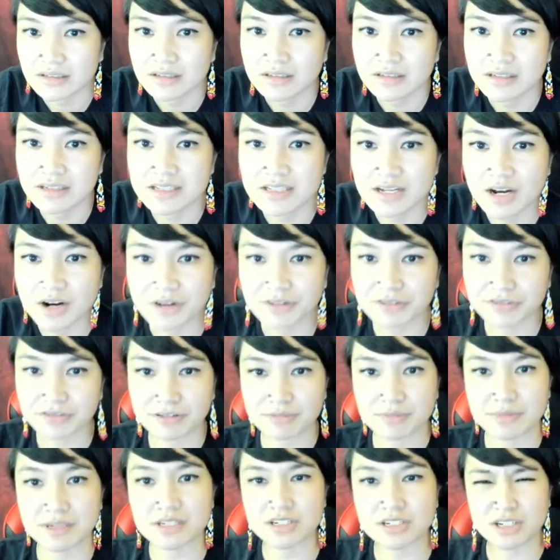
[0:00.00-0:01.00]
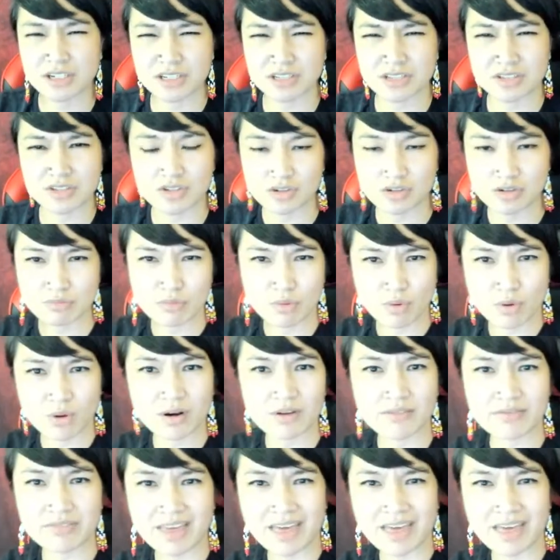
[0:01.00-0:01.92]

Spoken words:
it's hard for me to consume more of